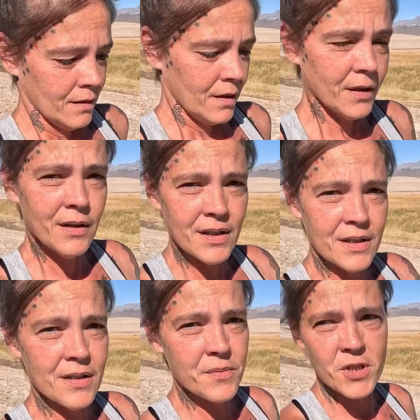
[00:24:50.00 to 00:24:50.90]
they're going to
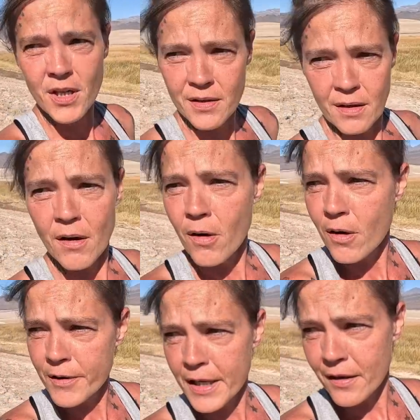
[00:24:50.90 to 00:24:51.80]
end up shutting it
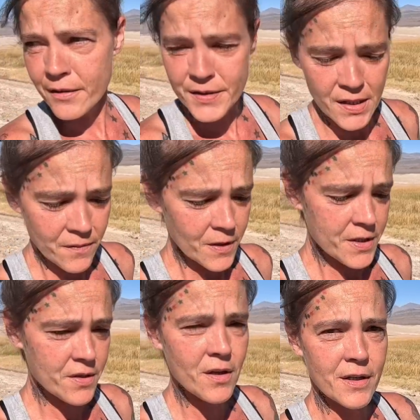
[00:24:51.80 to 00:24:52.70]
all down because they've already
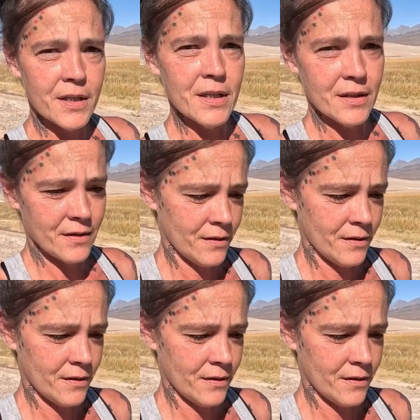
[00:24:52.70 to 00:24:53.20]
started it.